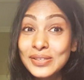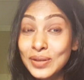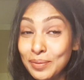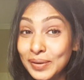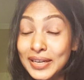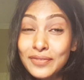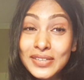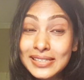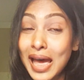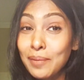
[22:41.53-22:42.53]
So I believe
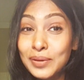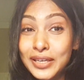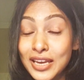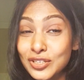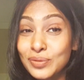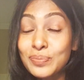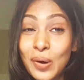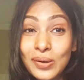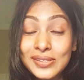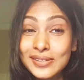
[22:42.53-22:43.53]
this application
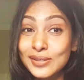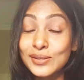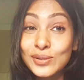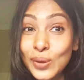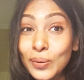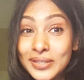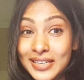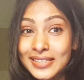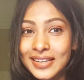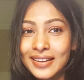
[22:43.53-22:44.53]
process is so
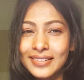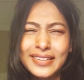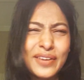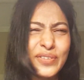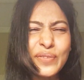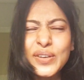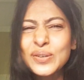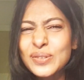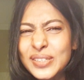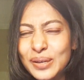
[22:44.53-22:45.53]
detailed. They have given
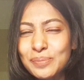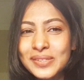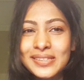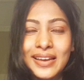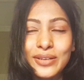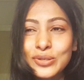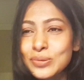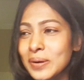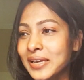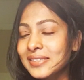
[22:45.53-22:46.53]
you tips and
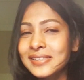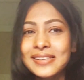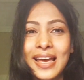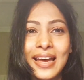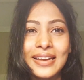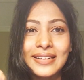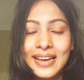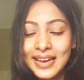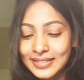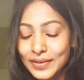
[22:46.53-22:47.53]
tricks and
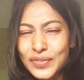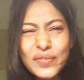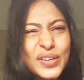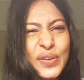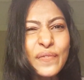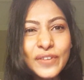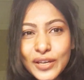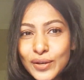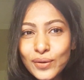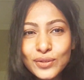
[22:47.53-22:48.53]
they've given you
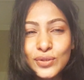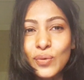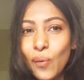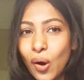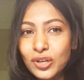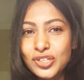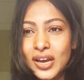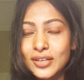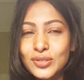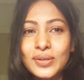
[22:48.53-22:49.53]
videos to watch
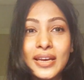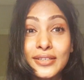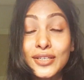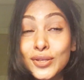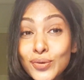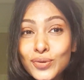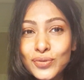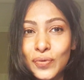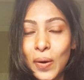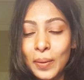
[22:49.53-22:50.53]
and to get cues
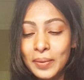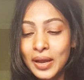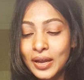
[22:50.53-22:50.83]
from